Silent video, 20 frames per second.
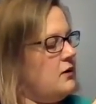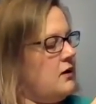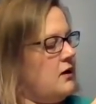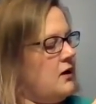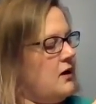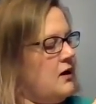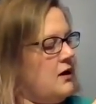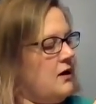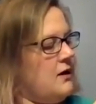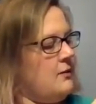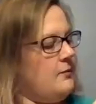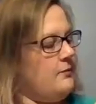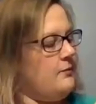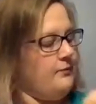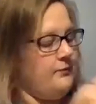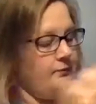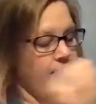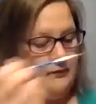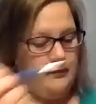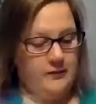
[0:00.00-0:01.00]

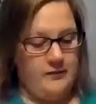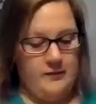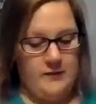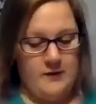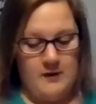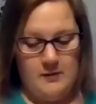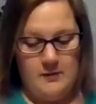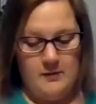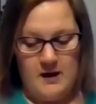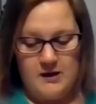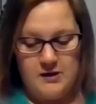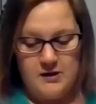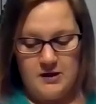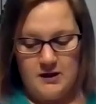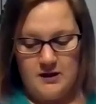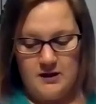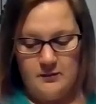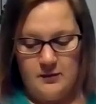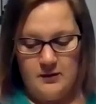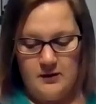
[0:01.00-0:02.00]
I'm
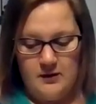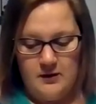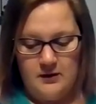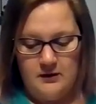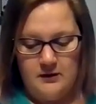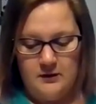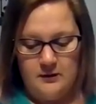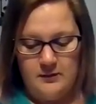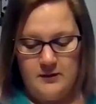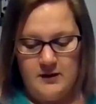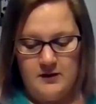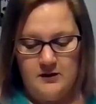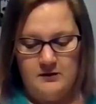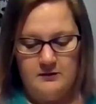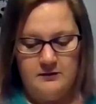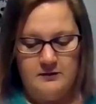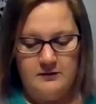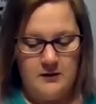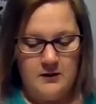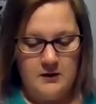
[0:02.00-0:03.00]
actually going to put a little bit
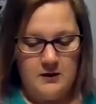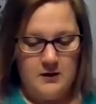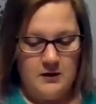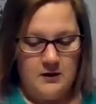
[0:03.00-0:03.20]
of